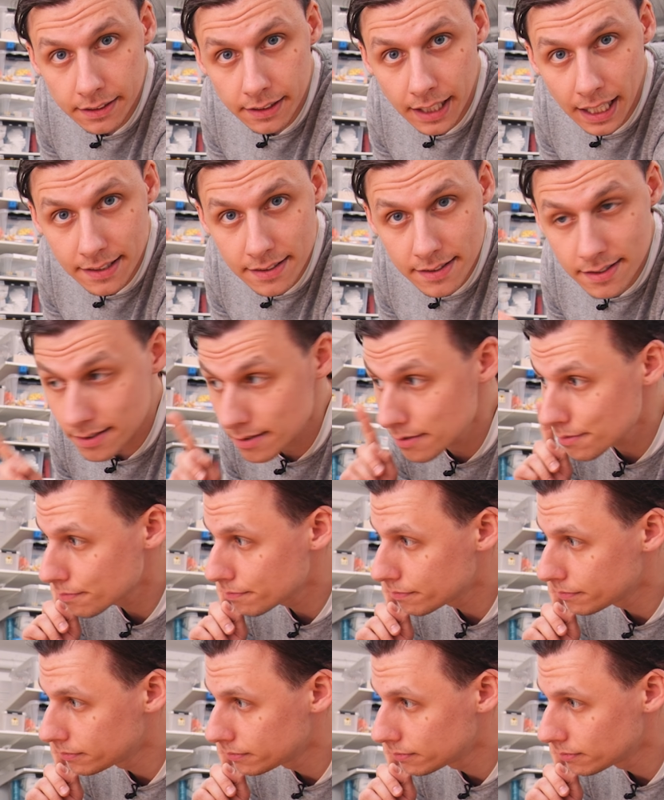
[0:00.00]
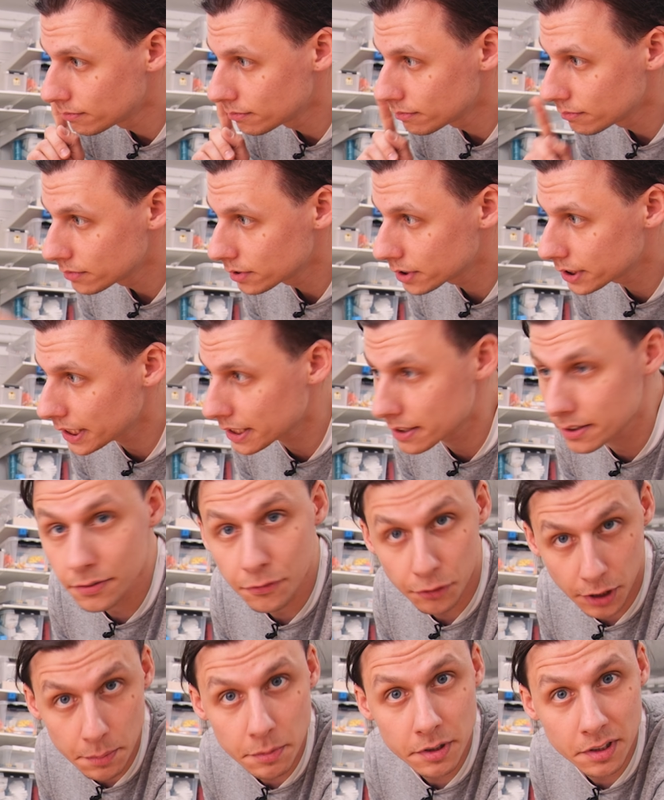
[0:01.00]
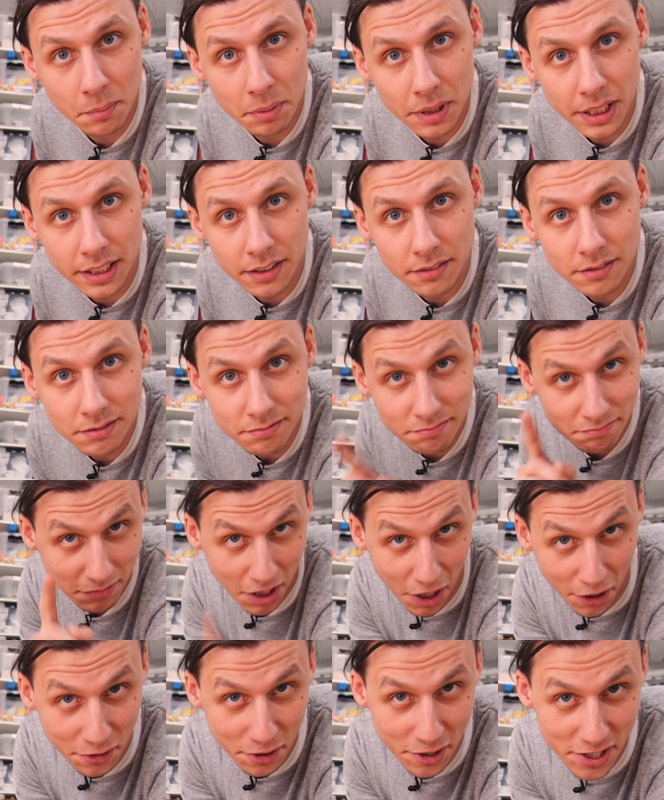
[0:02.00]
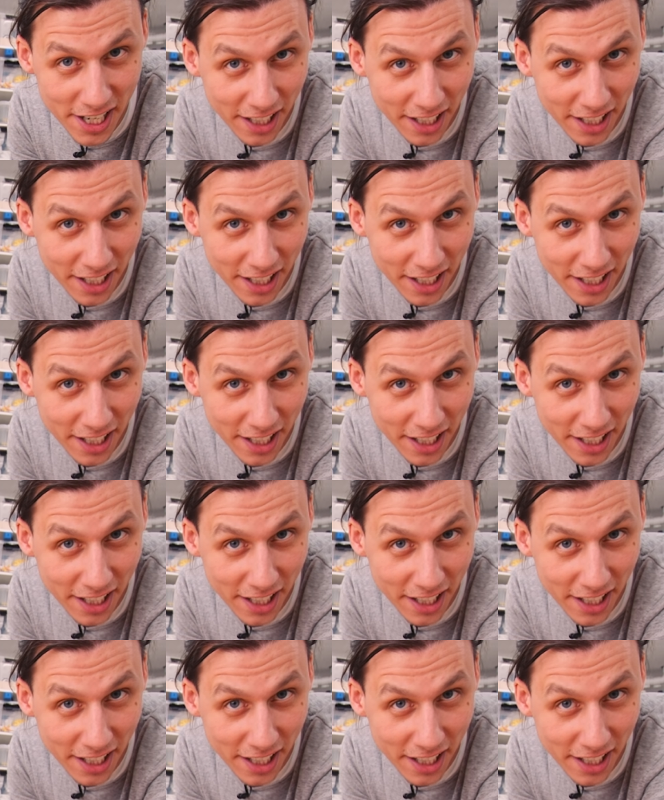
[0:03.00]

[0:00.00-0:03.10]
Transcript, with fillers: that's six frames complete. Onto the